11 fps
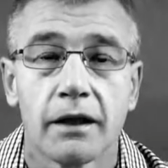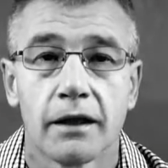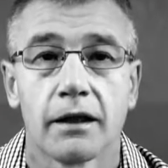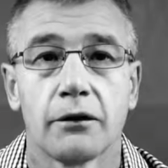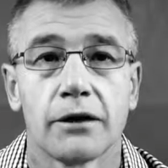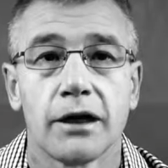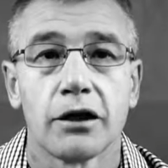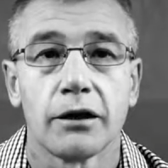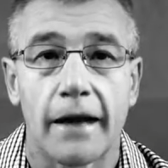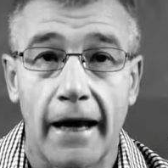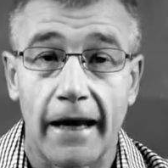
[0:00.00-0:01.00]
So it's
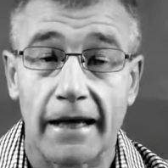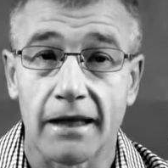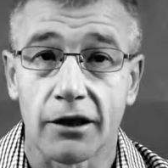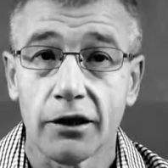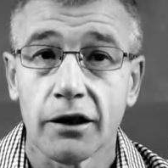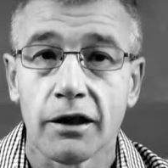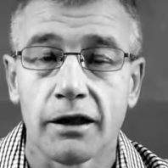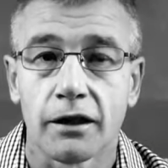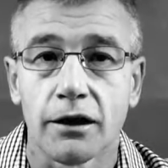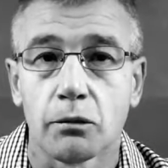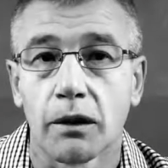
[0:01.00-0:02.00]
actually hands-on. So
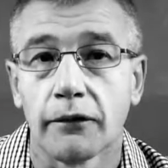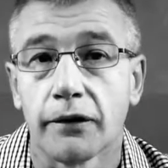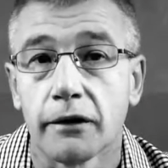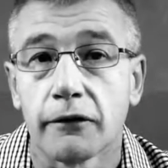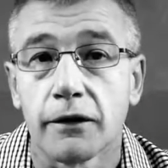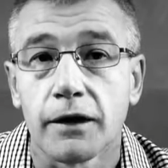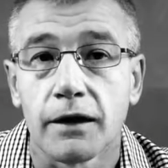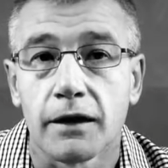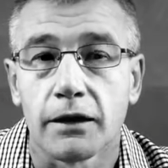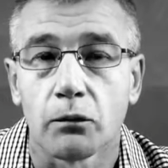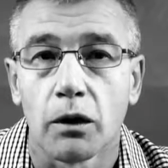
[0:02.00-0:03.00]
that's one of the differences
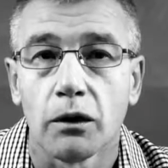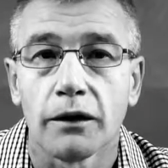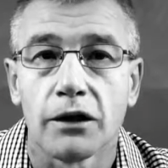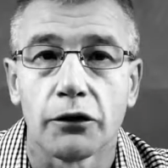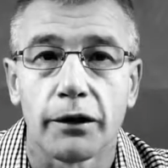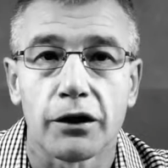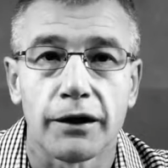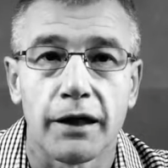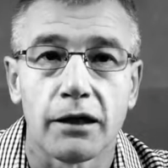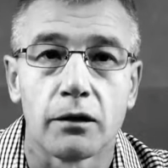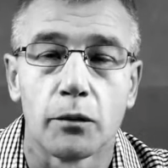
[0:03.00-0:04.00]
as well, is you actually
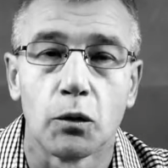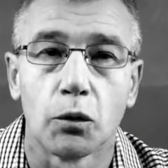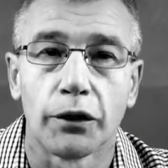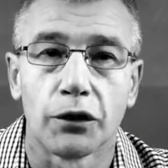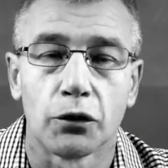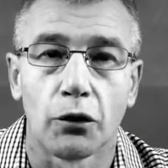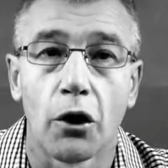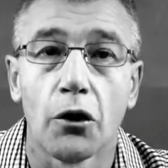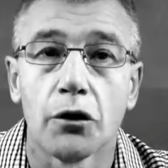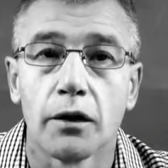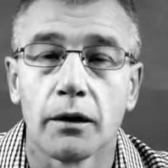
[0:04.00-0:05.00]
get to build your
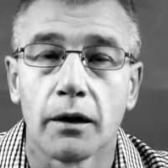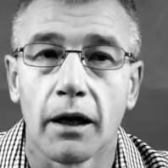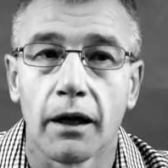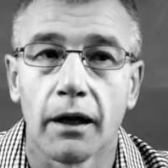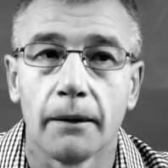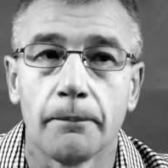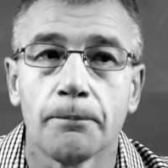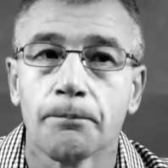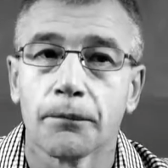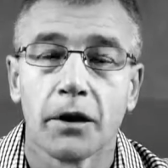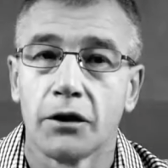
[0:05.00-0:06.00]
own
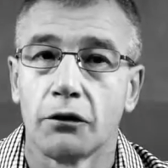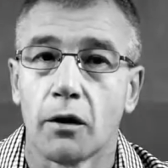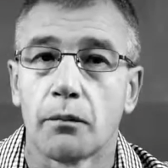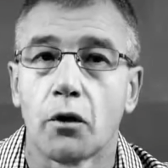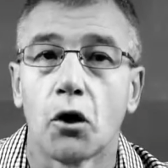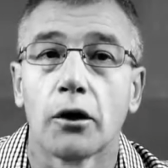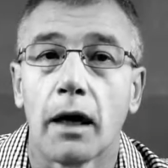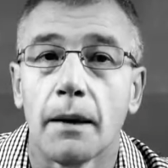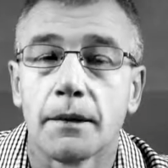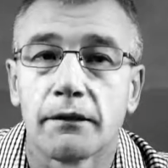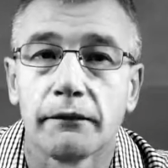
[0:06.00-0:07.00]

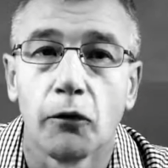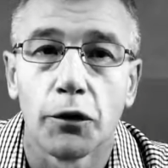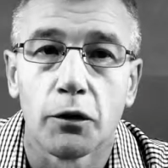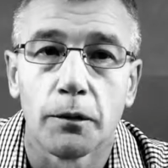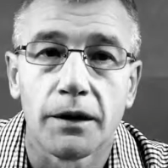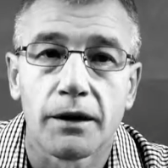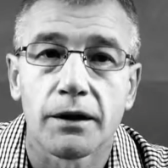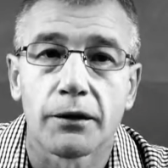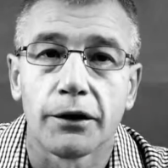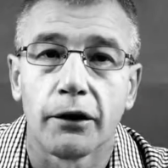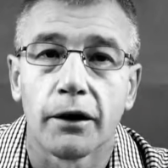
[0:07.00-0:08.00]
programs for your business
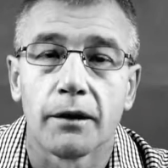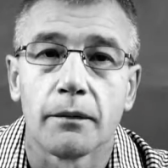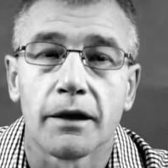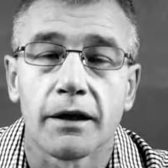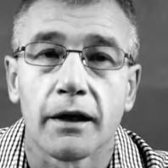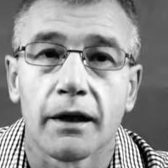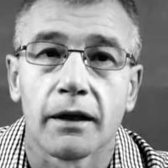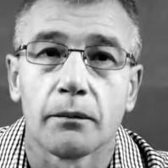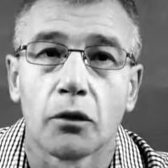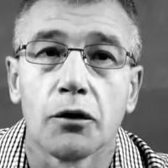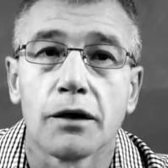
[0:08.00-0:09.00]
or your own
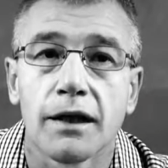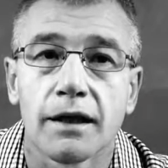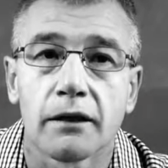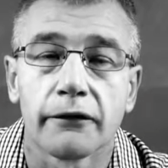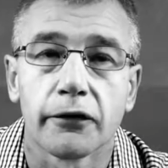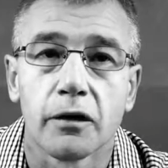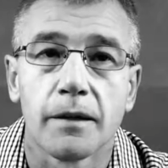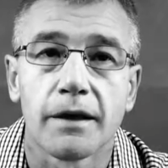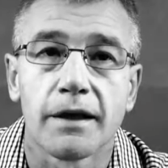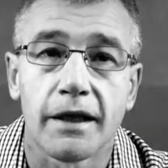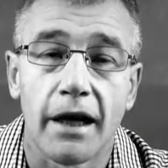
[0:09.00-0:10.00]
processes for your
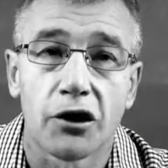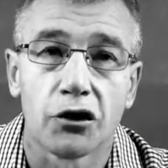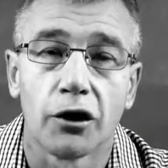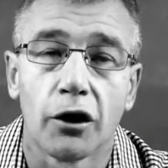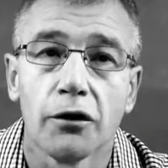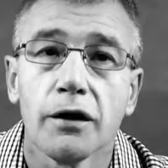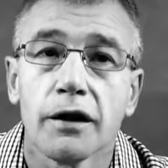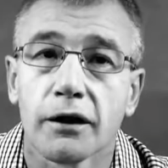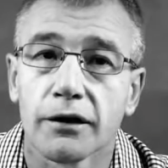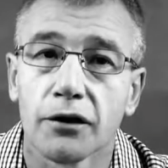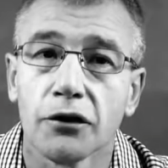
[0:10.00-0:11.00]
business as you go. So
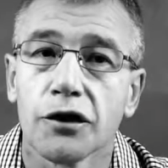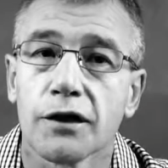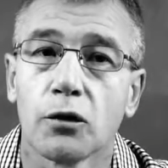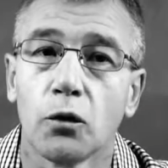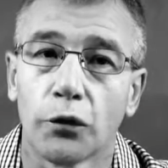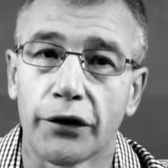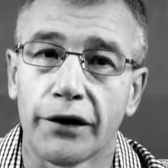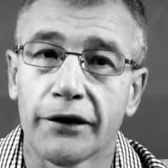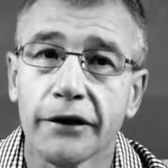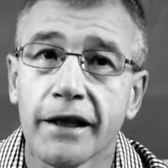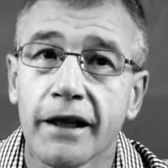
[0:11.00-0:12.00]
it's not just all
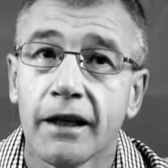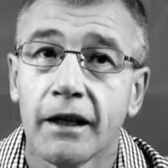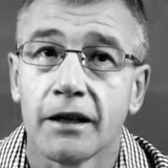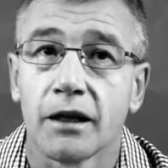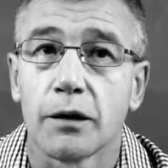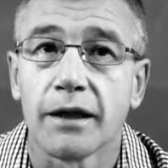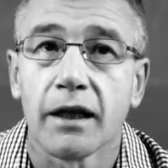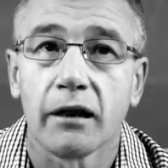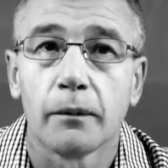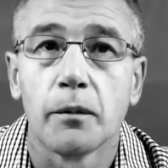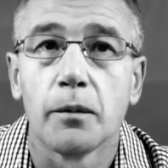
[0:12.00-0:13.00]
theory. So we start
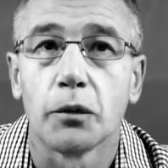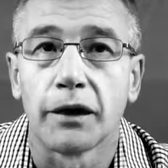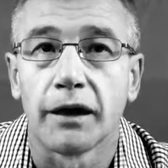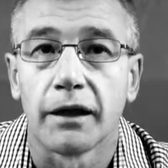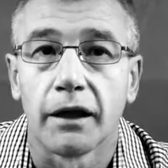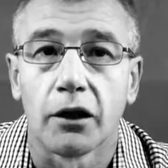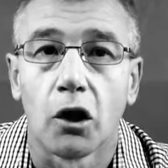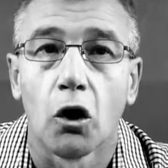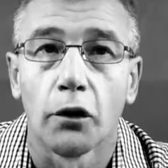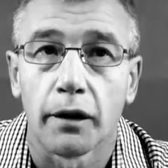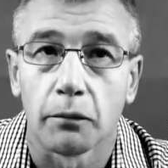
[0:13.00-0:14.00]
off by building a
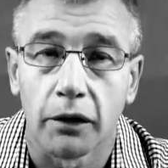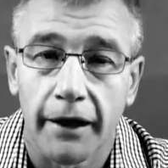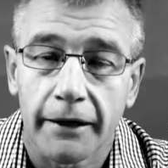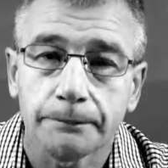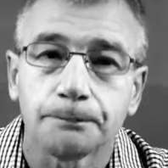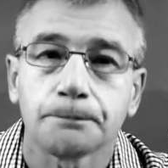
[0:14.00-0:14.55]
goal and a plan.